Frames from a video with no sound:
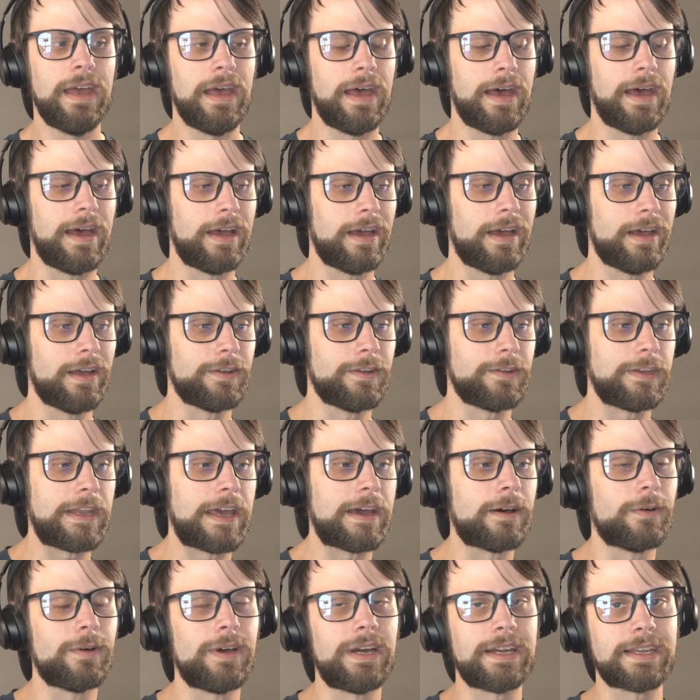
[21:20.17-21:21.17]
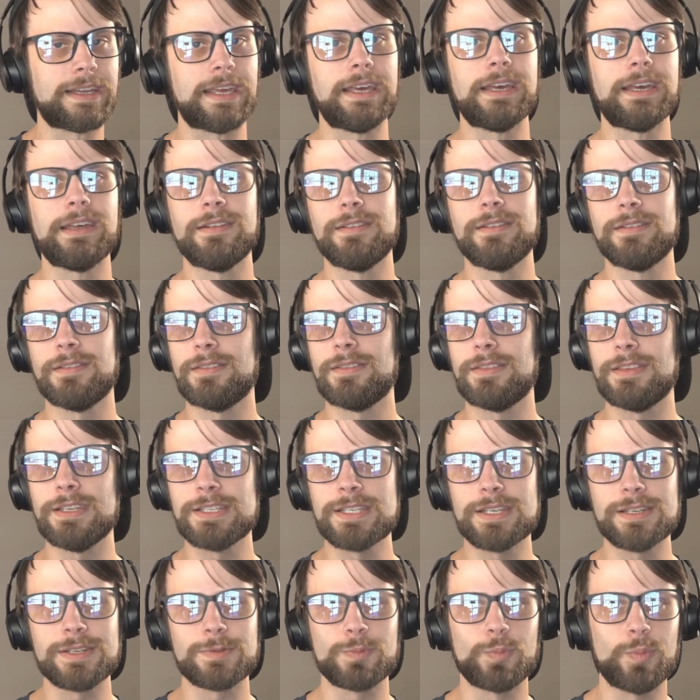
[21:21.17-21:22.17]
Uh, now, again,
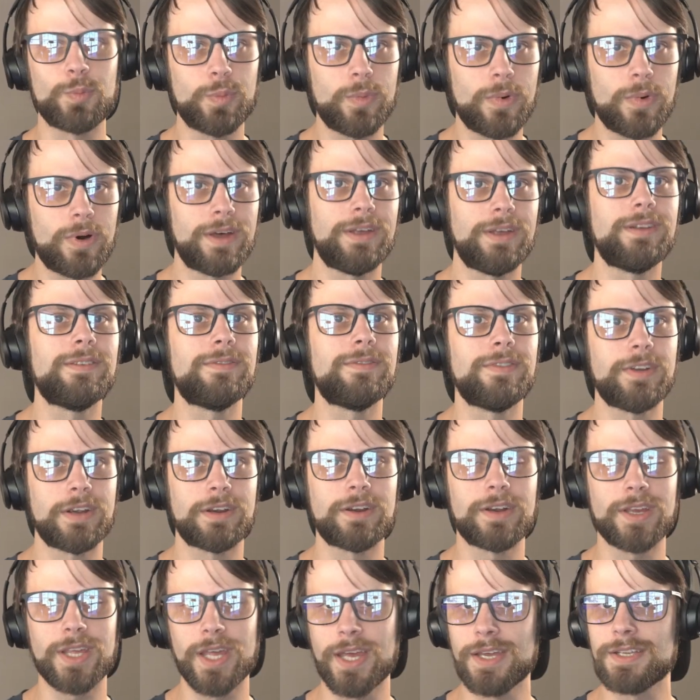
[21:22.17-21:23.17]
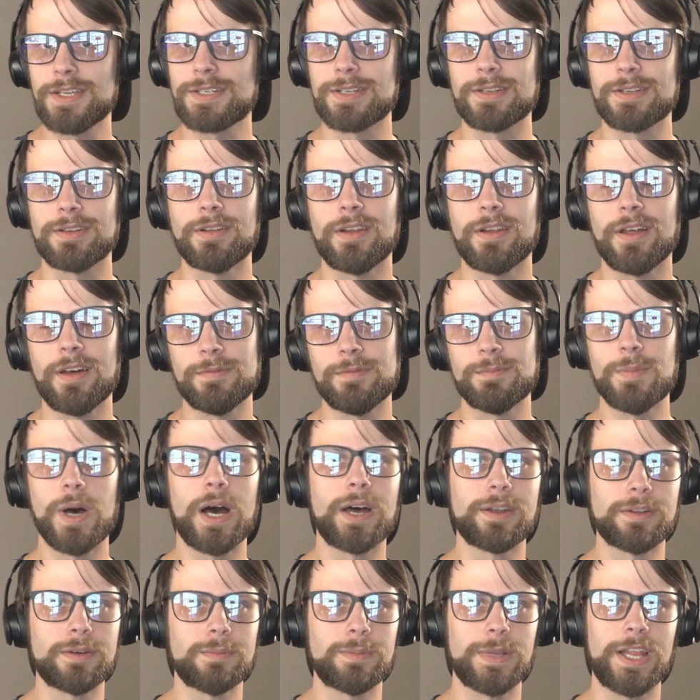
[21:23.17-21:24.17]
this is one variation of
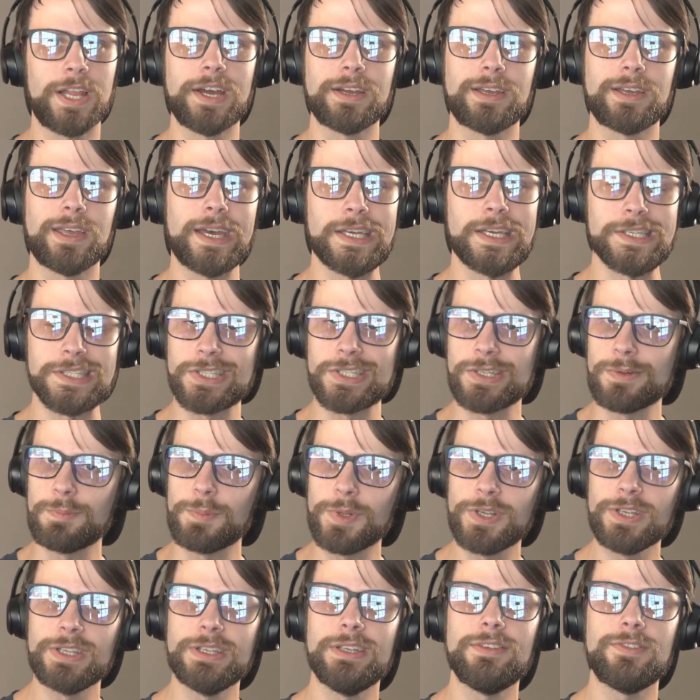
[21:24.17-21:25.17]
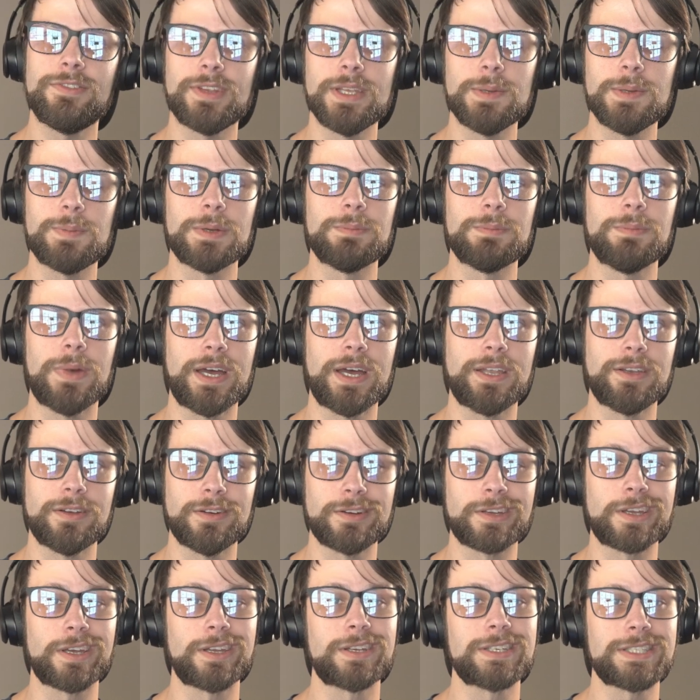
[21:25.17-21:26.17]
Mono Black, guys, so please keep in mind, you're
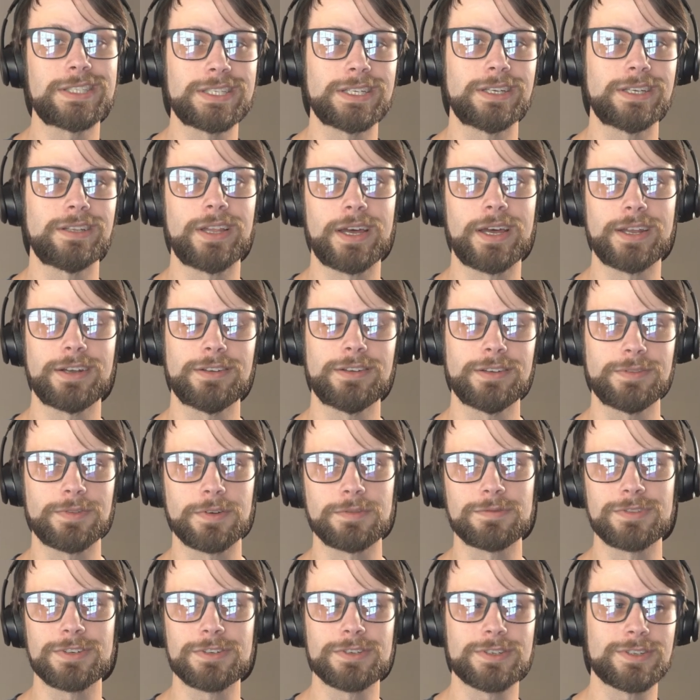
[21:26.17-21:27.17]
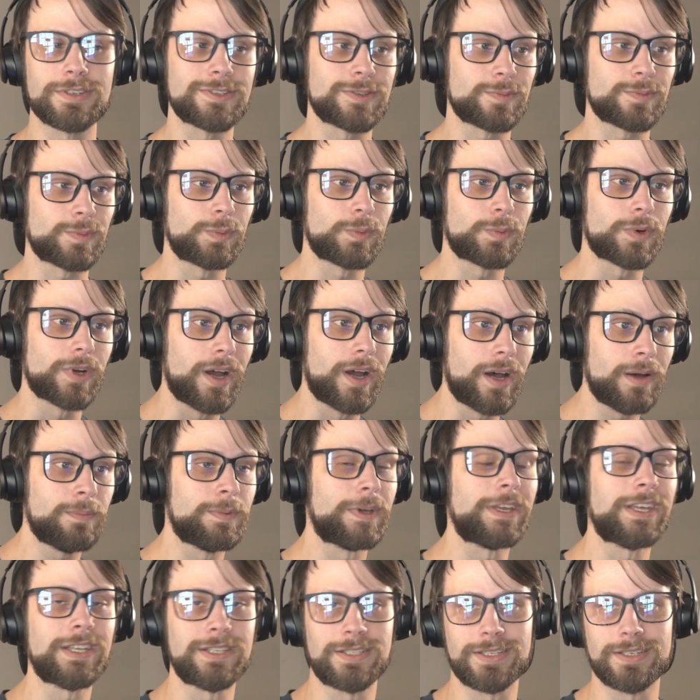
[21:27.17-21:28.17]
gonna see a lot of different versions. We were up
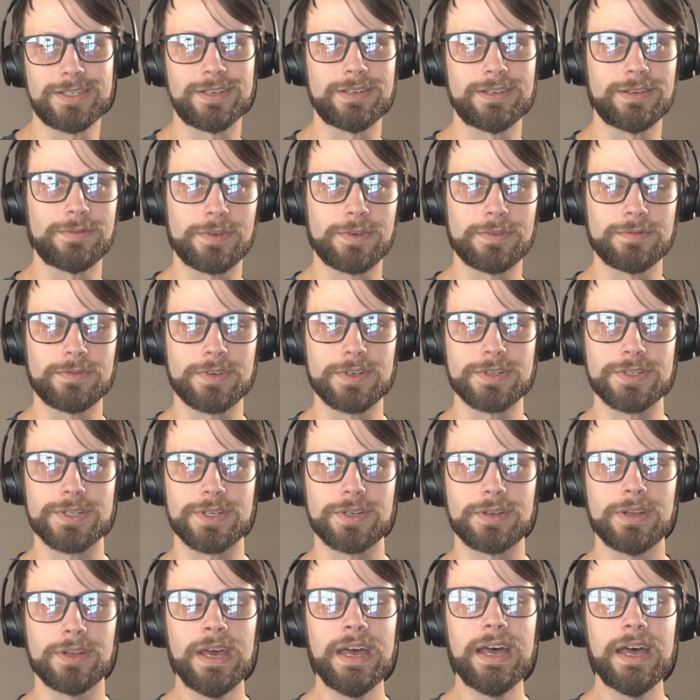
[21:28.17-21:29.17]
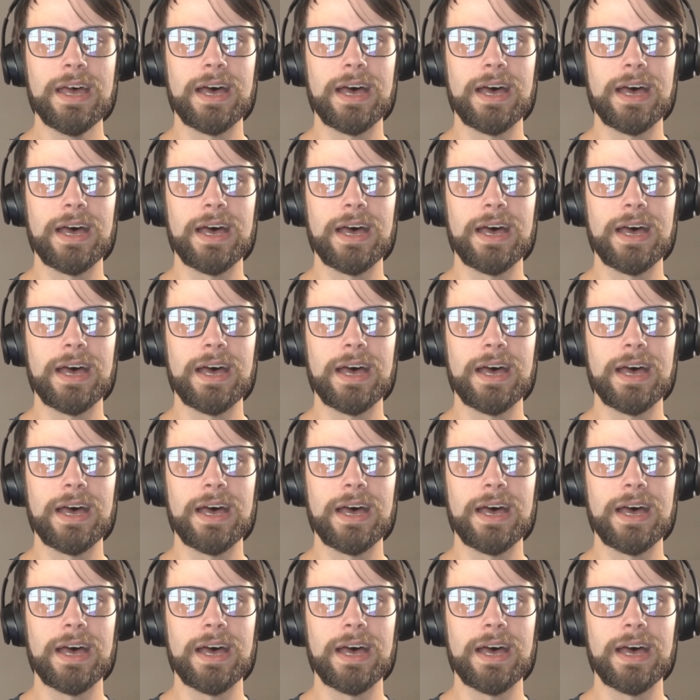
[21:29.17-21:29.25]
against a different version.